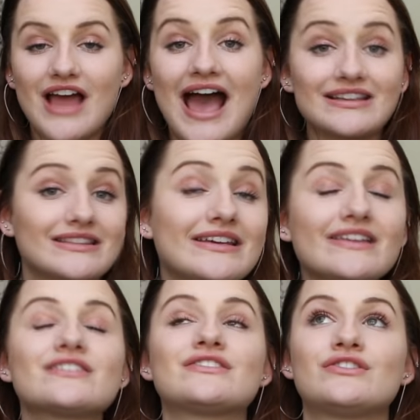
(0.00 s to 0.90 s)
at
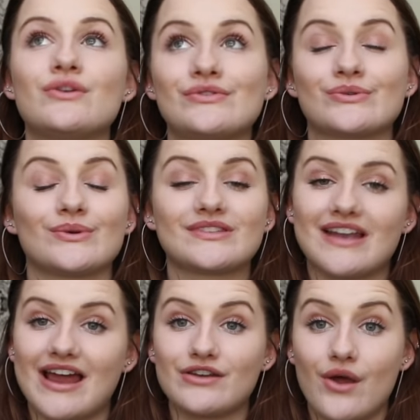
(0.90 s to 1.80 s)
least two schools that
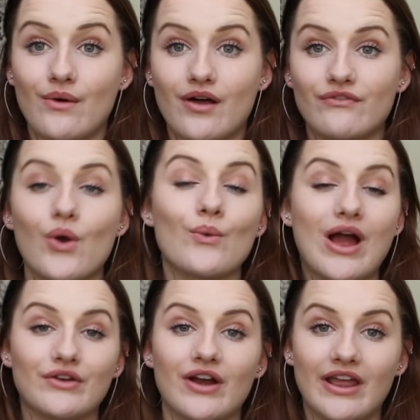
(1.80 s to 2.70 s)
I know of
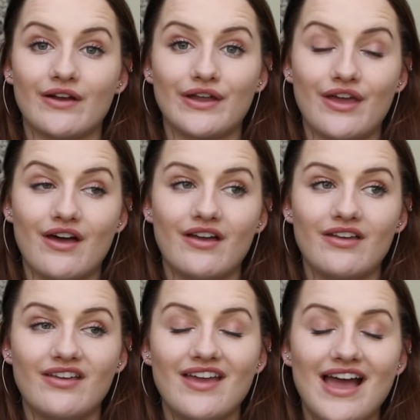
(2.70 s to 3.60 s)
around our area
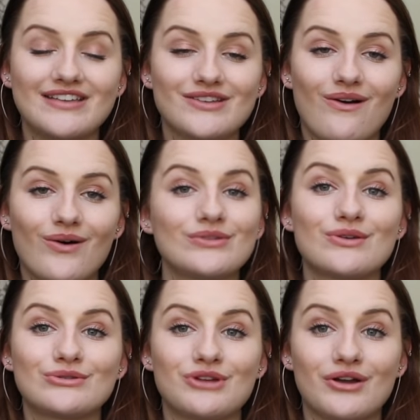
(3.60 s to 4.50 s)
has
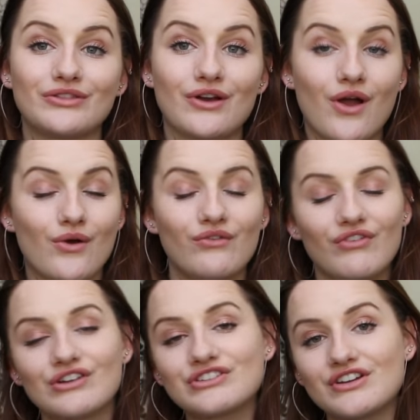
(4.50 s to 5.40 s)
also started their own
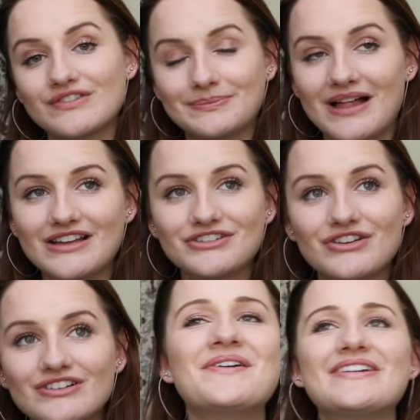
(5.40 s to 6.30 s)
version of Splash
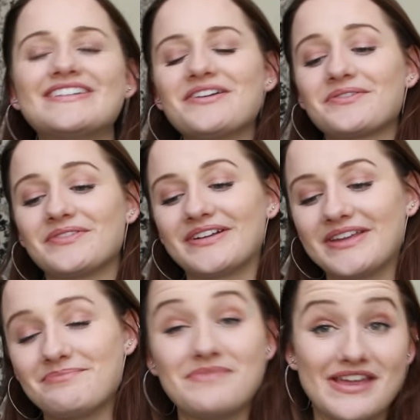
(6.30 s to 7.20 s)
Girl. We did a
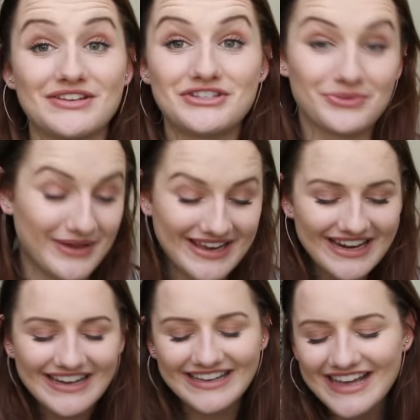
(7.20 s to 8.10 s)
really mean tweet
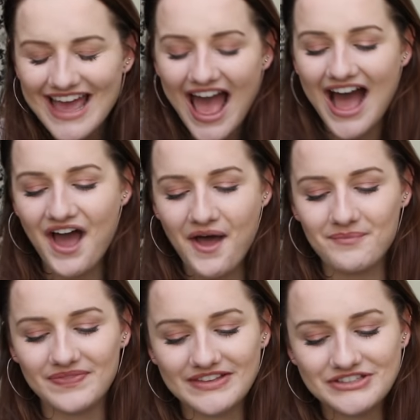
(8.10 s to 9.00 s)

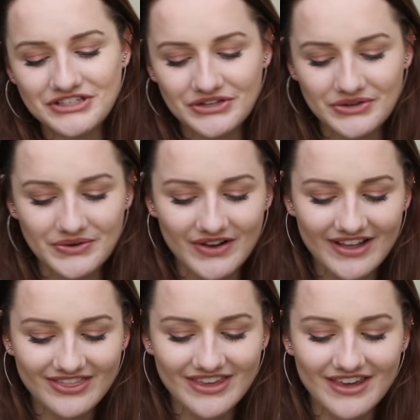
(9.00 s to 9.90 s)
um, to
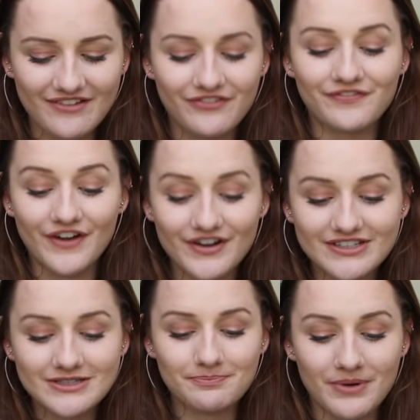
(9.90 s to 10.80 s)
the
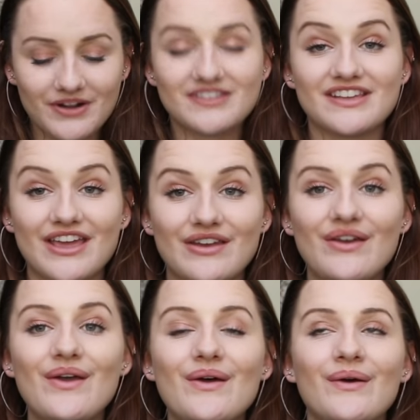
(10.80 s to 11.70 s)
first person
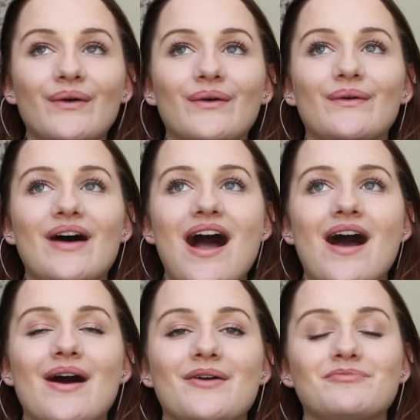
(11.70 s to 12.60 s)
who
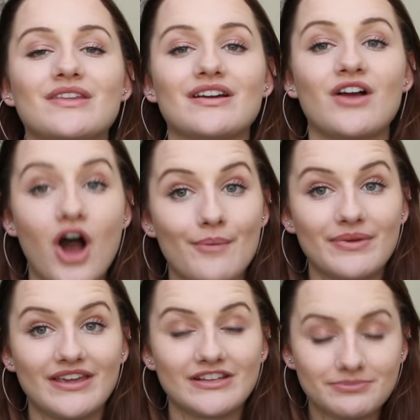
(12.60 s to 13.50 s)
um,
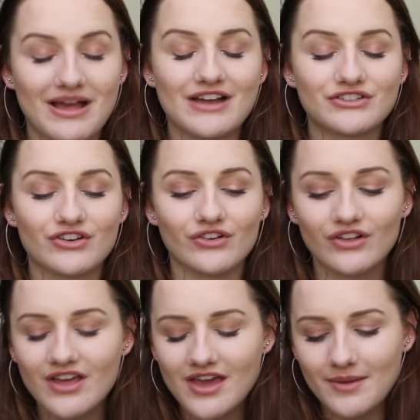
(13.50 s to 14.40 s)
copied Splash
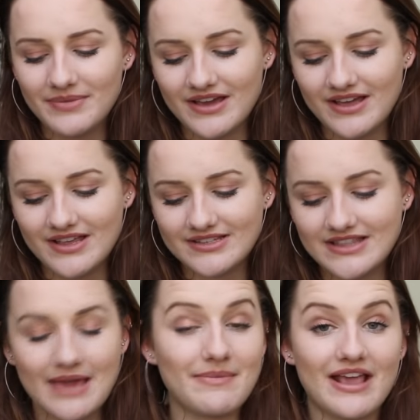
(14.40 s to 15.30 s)
Girl because
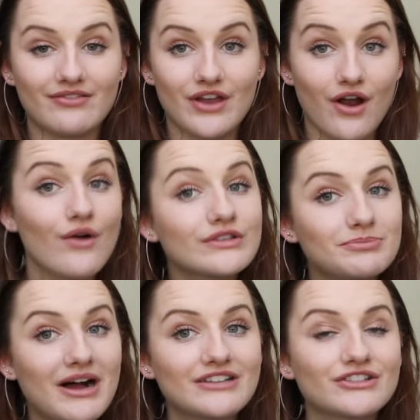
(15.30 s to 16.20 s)
they made their own
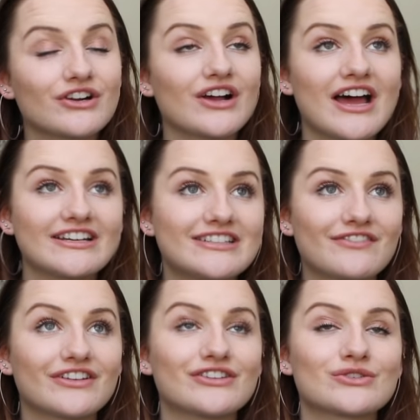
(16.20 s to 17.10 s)
Splash Girl at a
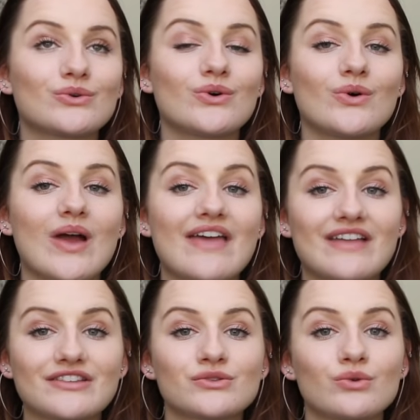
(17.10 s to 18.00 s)
different school, and
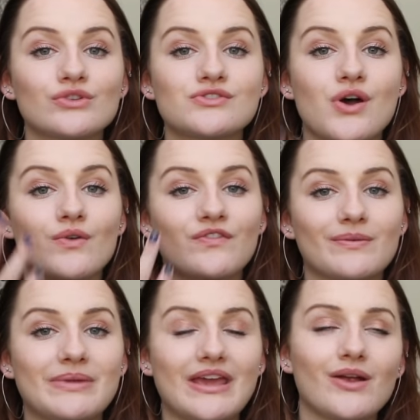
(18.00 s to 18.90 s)
that school's known
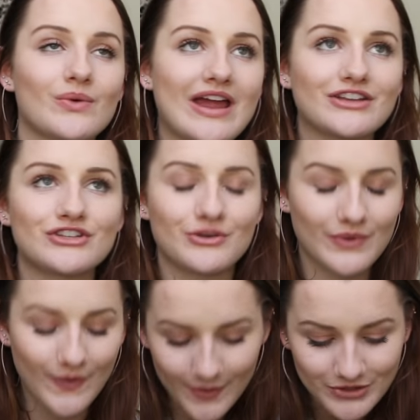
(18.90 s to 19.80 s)
for being rich, and
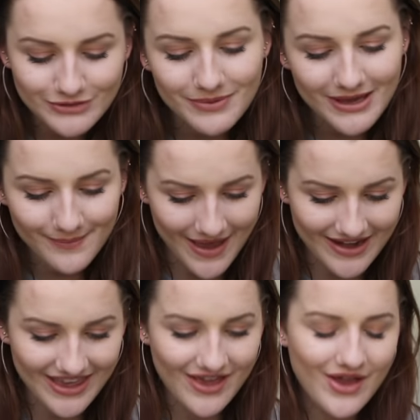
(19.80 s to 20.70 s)
we were just being
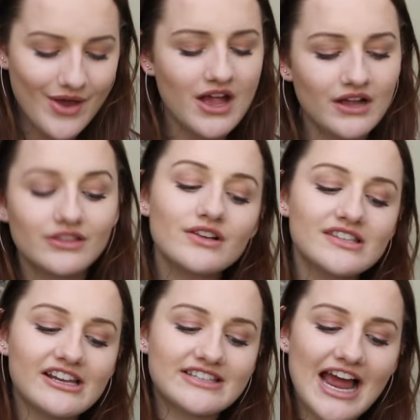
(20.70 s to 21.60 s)
petty. Looks
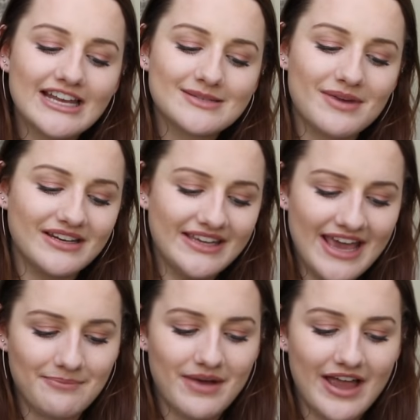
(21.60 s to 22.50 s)
like daddy's money
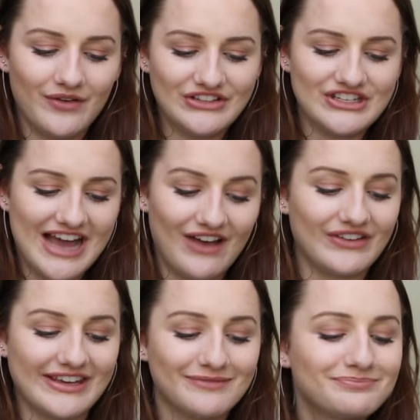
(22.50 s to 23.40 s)
can't buy
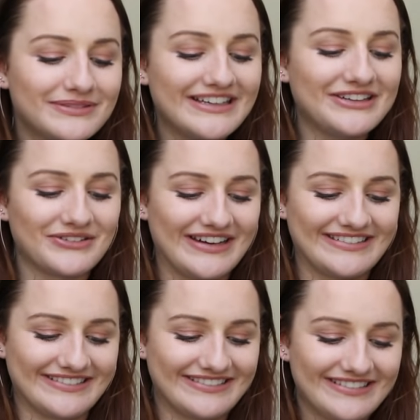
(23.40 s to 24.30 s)
originality. Bleed green